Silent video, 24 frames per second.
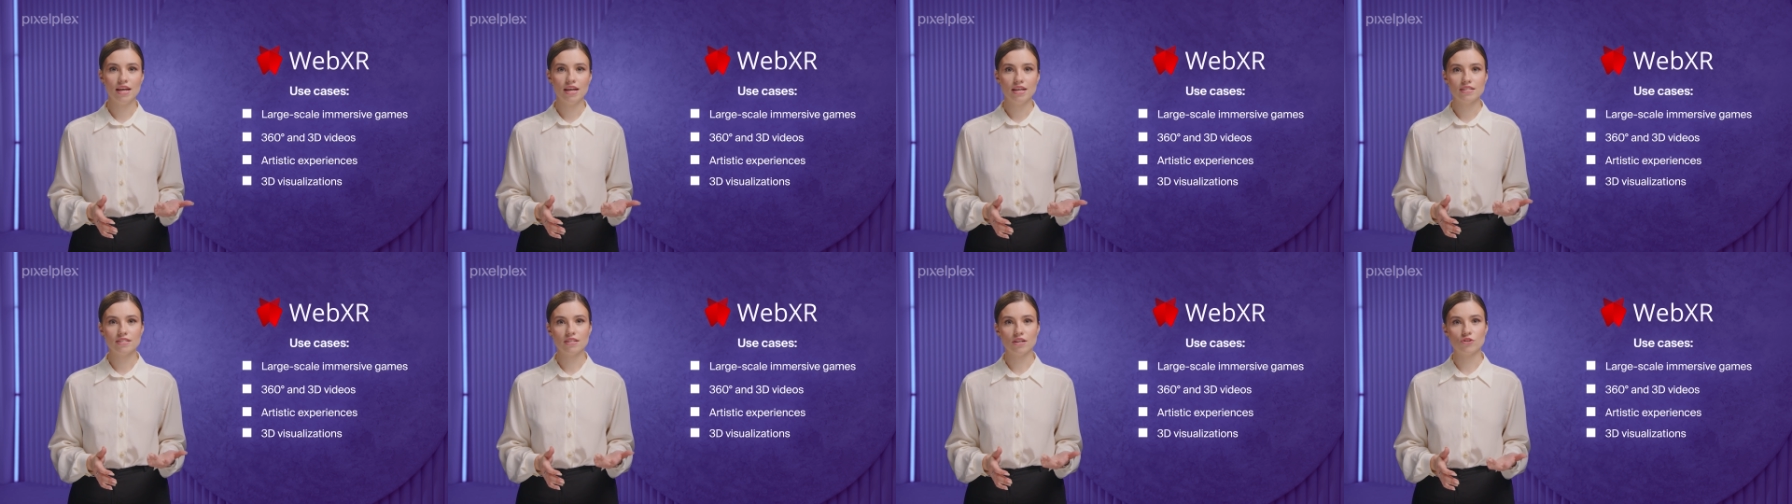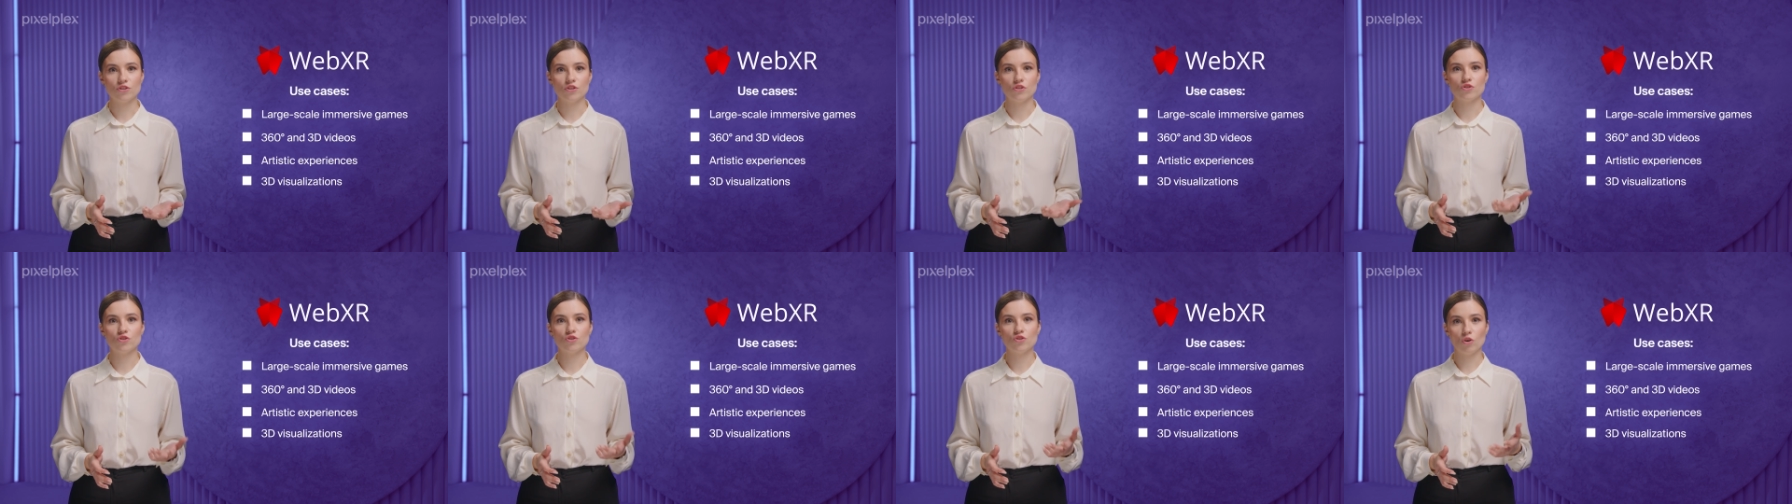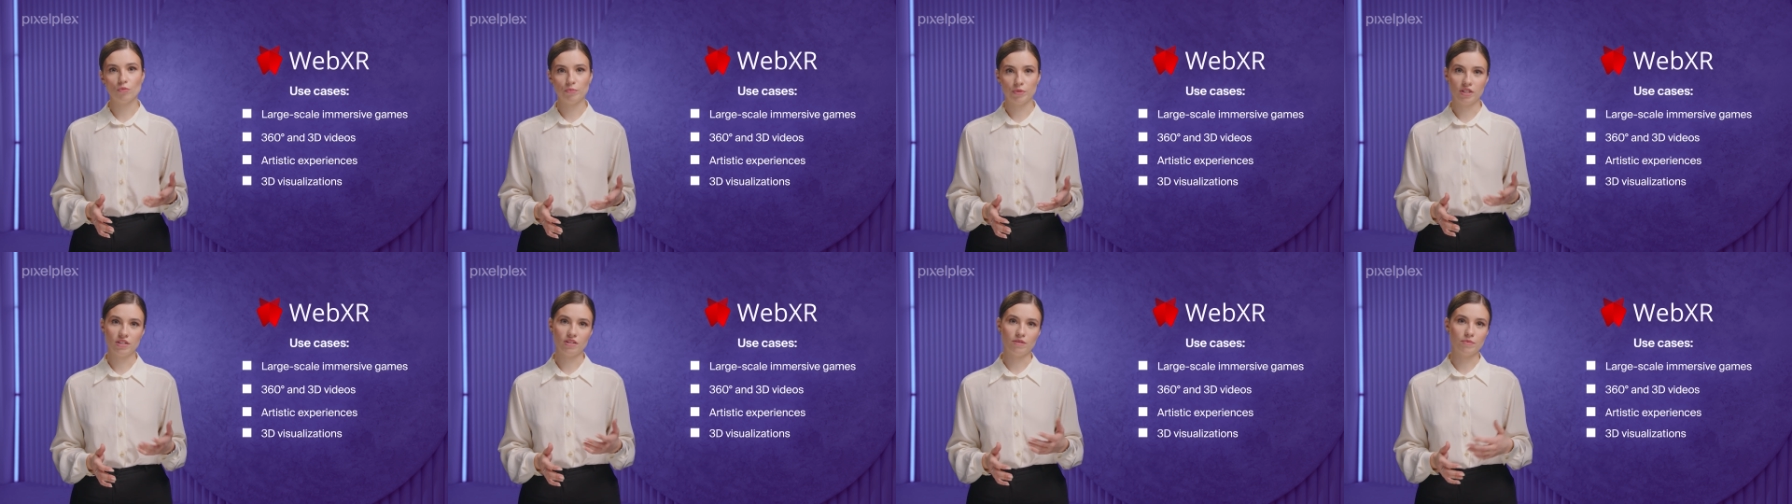such as
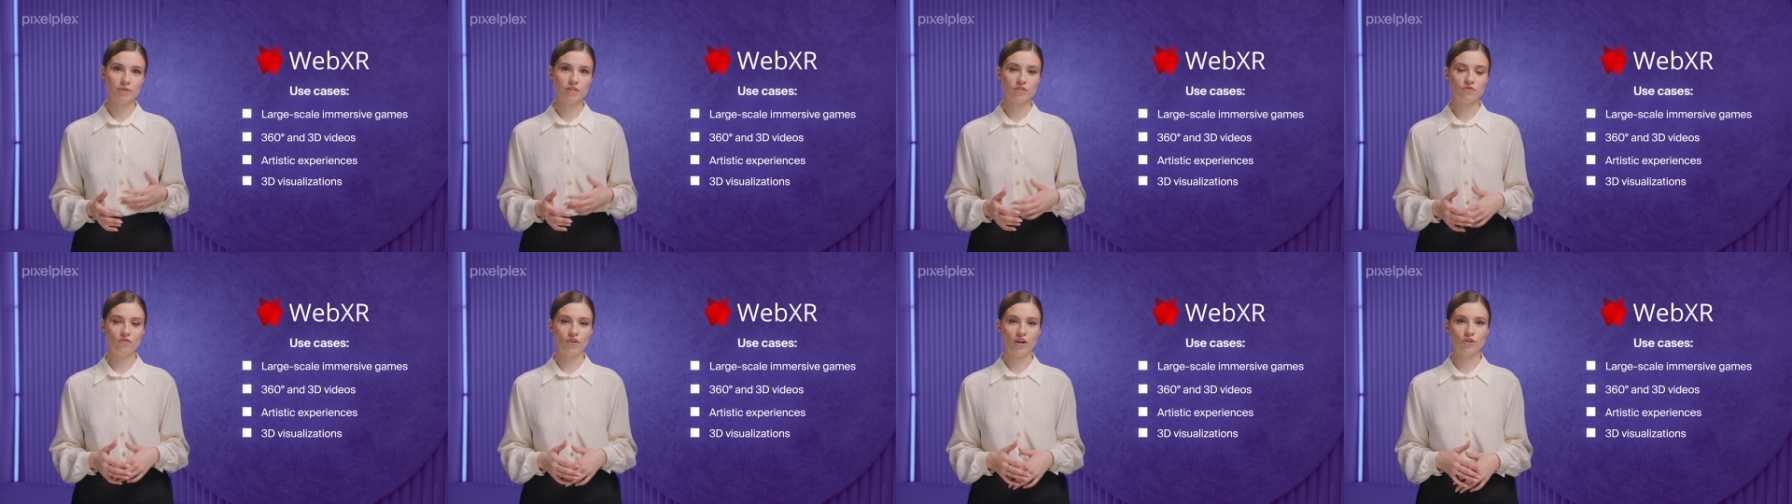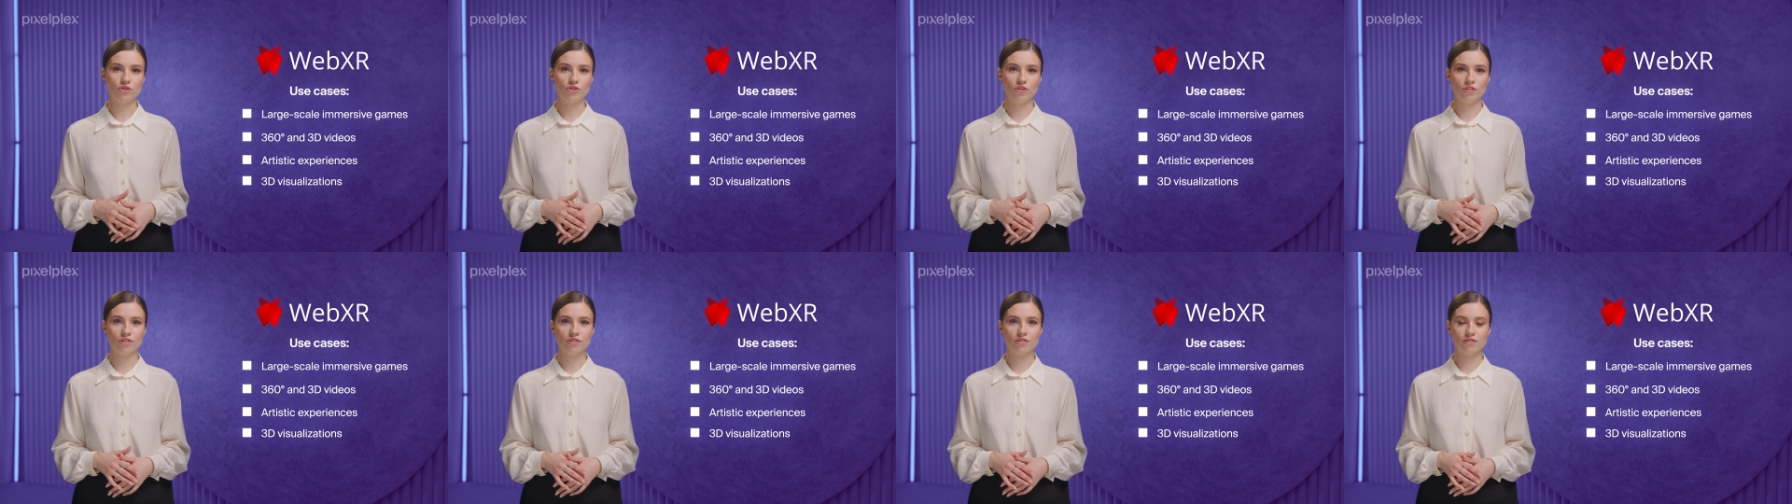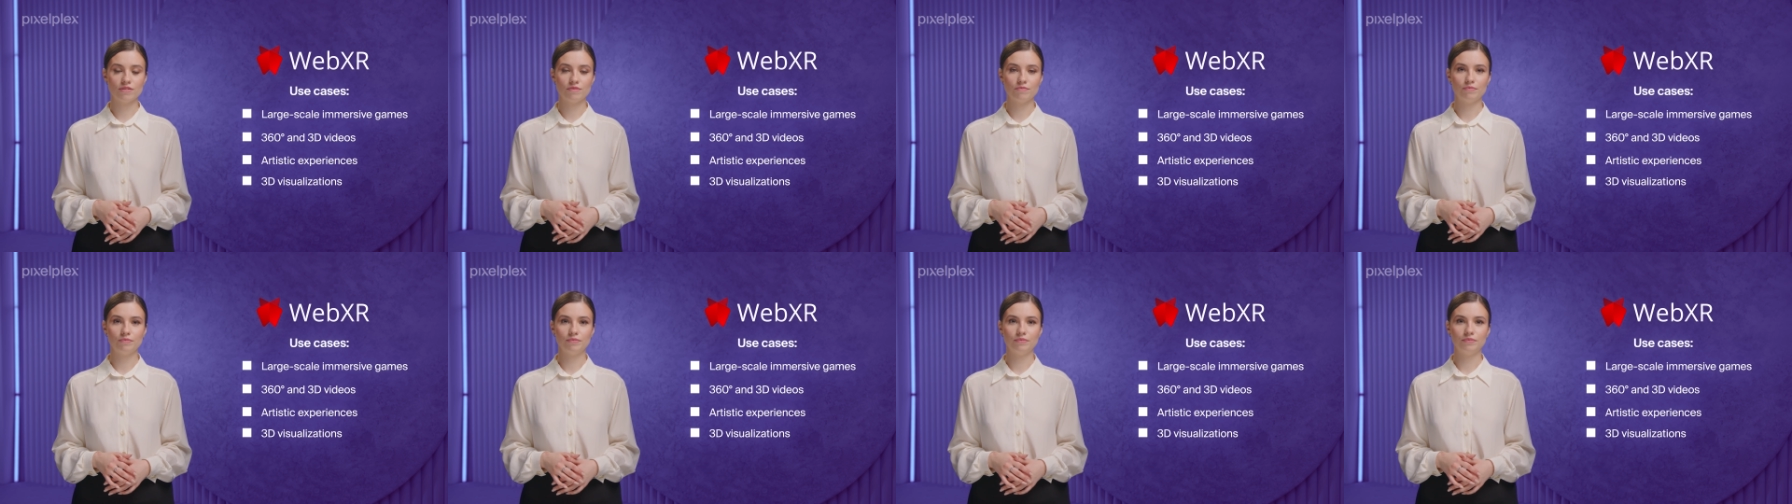shopping
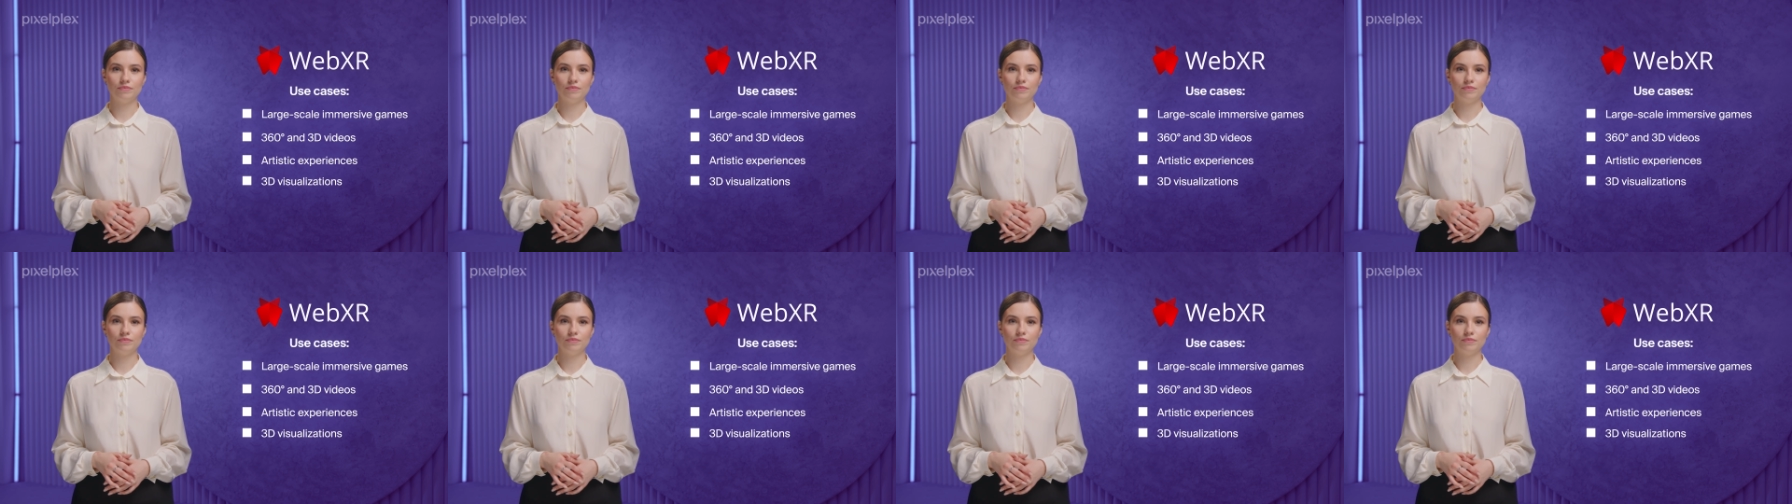demonstrations.